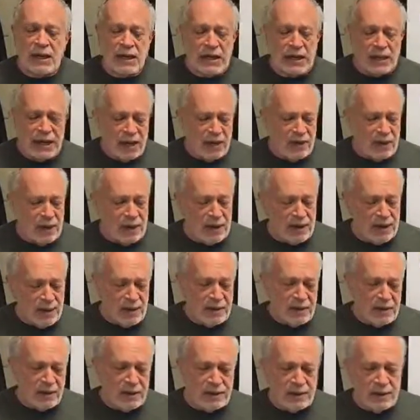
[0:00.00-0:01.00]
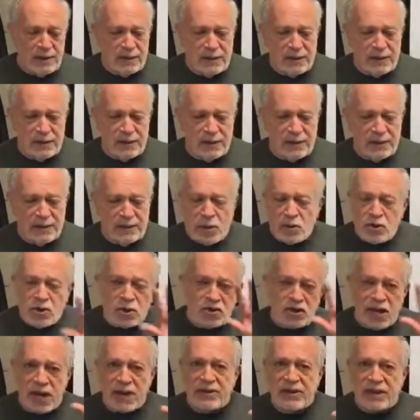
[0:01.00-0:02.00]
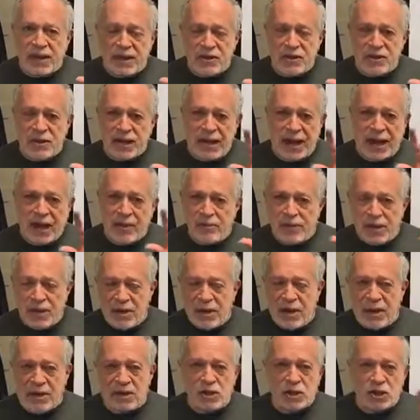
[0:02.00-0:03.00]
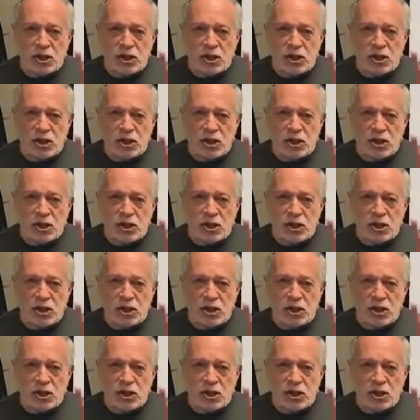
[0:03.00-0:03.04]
Now, those are 10 things that can be done,